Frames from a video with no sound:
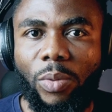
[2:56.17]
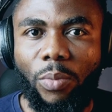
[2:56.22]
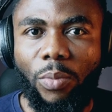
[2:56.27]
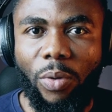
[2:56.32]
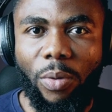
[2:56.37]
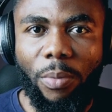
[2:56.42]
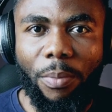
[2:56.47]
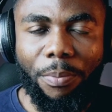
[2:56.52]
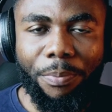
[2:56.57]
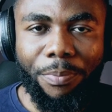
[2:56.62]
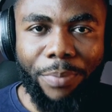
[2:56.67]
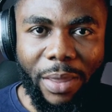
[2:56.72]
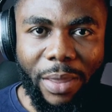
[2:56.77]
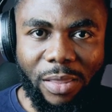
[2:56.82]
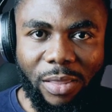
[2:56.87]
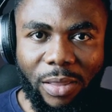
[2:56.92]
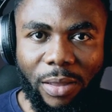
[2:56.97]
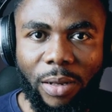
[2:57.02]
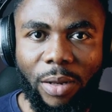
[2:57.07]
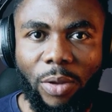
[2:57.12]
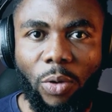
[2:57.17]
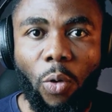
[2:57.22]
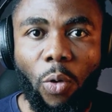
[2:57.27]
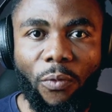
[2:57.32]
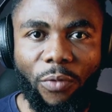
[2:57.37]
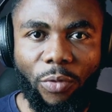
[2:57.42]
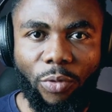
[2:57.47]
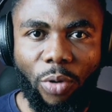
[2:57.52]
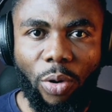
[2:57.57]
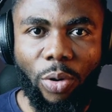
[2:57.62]
But basically,
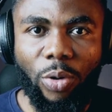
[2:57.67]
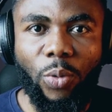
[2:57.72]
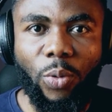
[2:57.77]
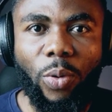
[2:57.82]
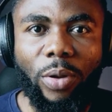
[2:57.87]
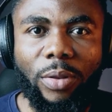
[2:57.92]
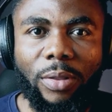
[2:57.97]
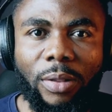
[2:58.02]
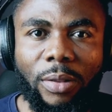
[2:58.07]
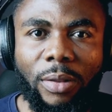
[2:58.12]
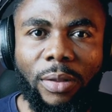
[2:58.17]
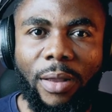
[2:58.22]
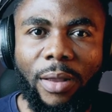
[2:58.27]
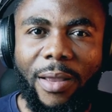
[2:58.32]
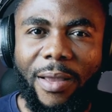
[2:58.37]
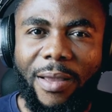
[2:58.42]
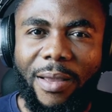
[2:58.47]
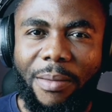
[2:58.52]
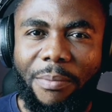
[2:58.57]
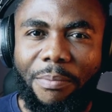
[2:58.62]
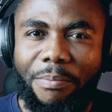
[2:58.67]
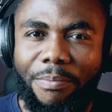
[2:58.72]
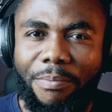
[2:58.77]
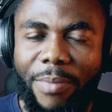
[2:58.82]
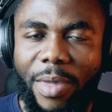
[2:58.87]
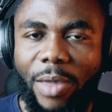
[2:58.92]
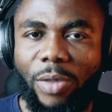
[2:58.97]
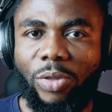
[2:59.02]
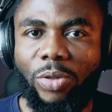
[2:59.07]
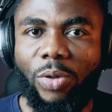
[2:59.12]
overall, you want to
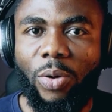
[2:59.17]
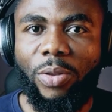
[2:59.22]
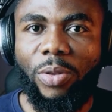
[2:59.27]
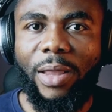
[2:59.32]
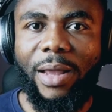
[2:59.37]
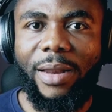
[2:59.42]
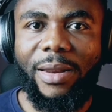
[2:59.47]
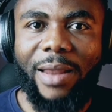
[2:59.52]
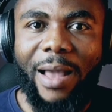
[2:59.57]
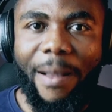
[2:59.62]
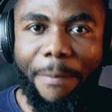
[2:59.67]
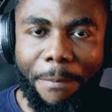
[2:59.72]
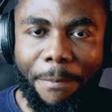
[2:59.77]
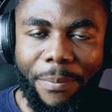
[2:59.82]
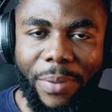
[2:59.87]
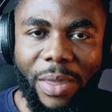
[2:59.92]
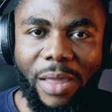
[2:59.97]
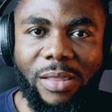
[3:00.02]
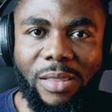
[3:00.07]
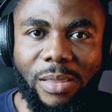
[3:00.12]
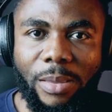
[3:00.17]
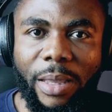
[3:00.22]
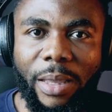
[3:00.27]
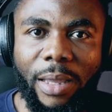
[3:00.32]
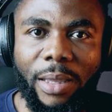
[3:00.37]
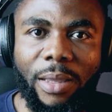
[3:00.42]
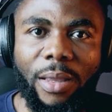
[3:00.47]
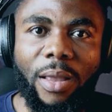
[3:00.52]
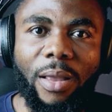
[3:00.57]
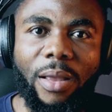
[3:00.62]
make sure that that base
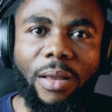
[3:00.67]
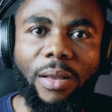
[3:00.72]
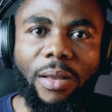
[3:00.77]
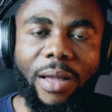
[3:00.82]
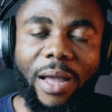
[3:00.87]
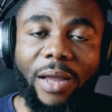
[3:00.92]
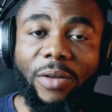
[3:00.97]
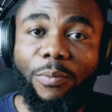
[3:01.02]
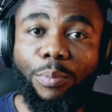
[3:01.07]
thing kind of